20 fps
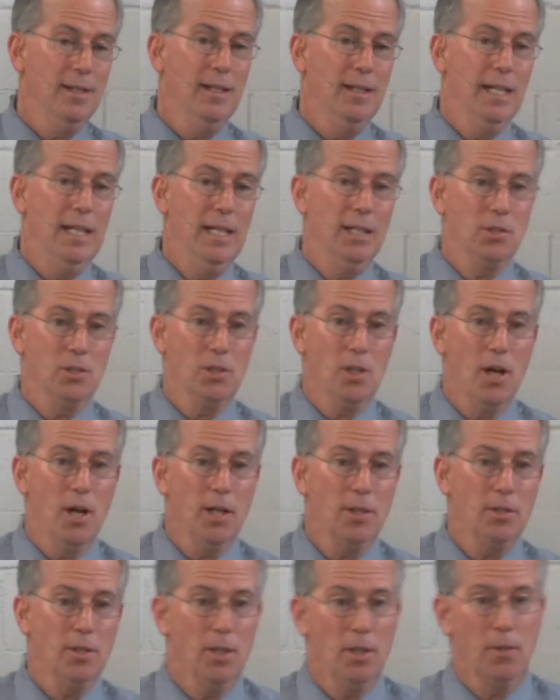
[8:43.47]
he is
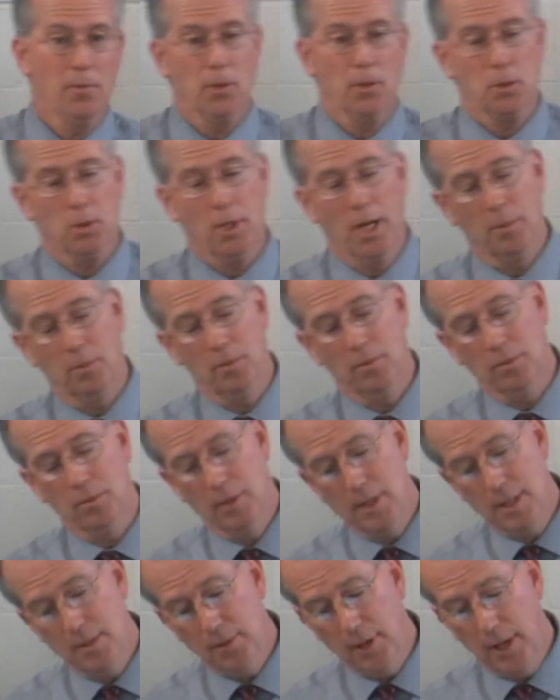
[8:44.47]
not of the tribe of
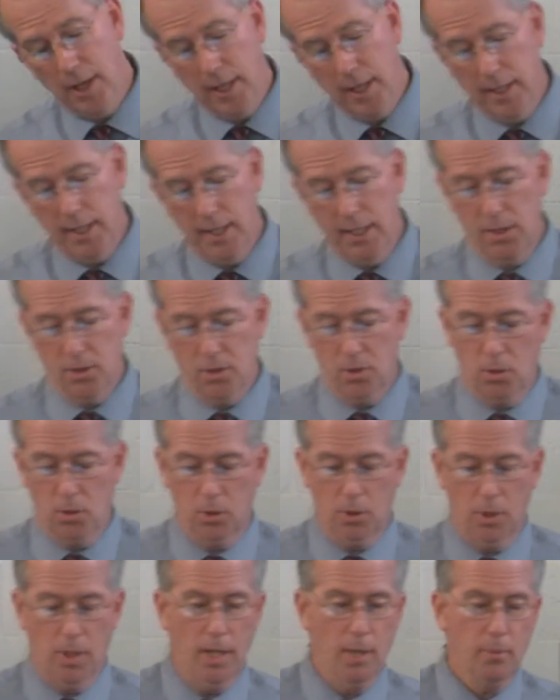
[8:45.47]
Levi, he is the
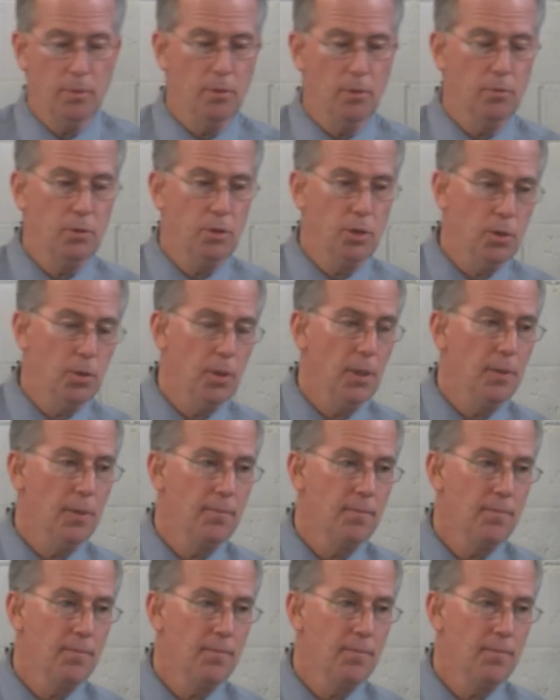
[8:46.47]
tribe of Judah.